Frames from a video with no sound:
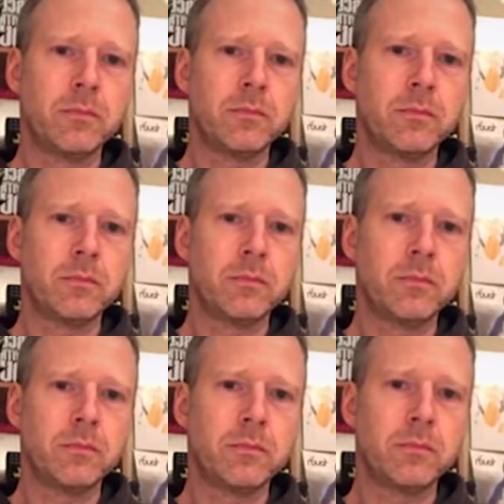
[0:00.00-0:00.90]

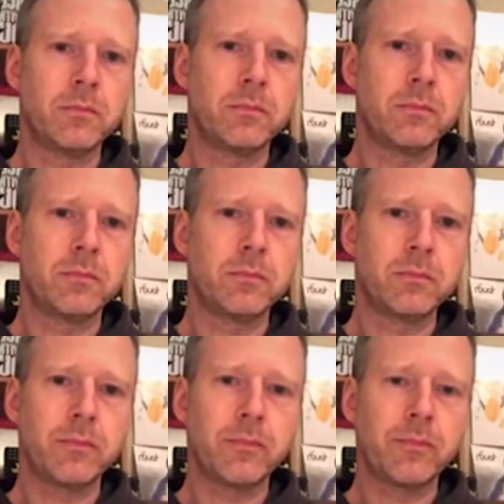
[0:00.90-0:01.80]

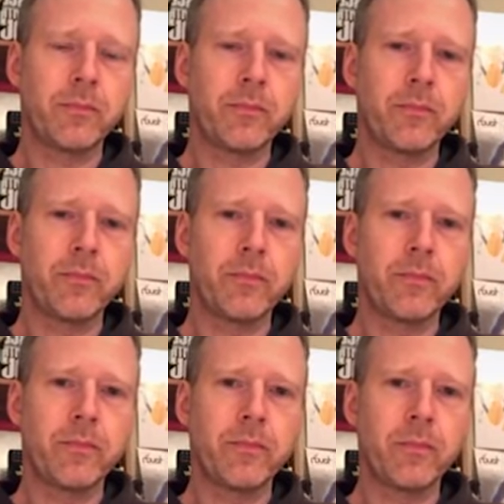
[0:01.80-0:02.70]

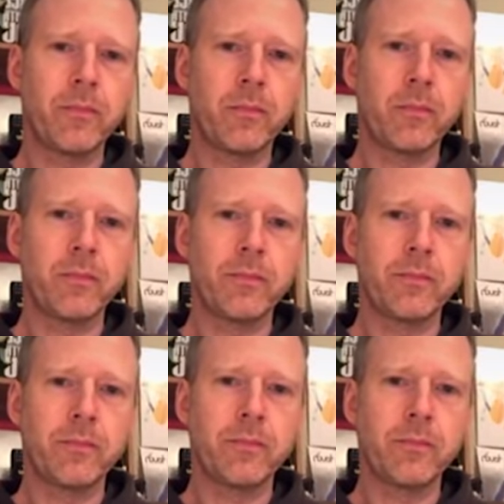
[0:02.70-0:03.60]

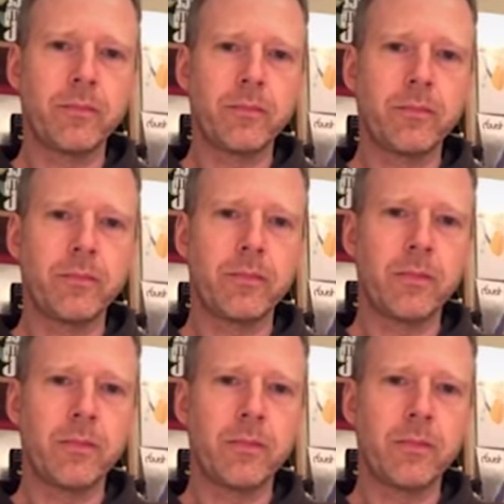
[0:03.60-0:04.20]
[no speech]